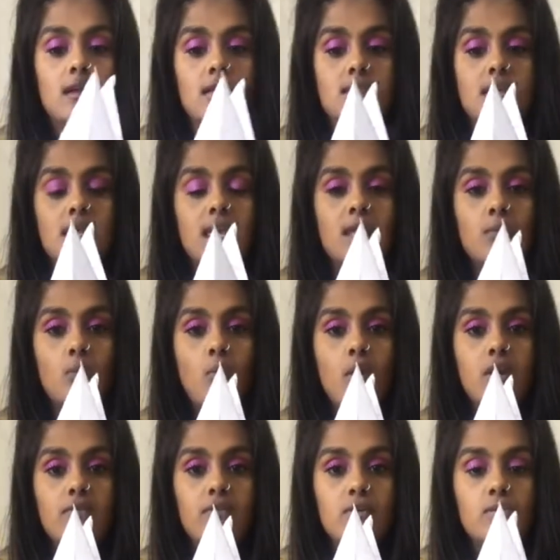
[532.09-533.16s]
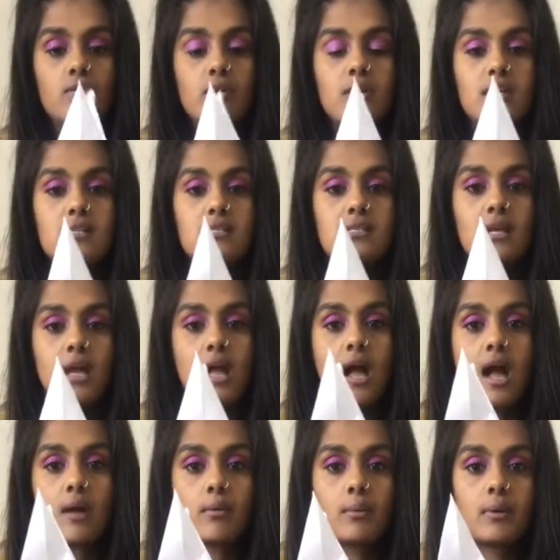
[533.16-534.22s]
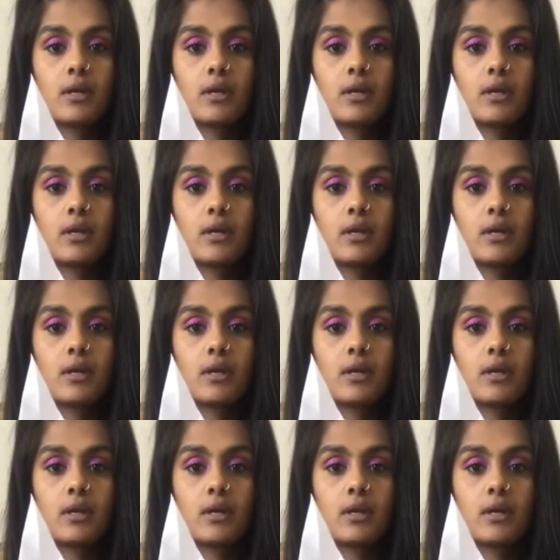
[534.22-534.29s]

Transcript: Take in one of the corners, and what we're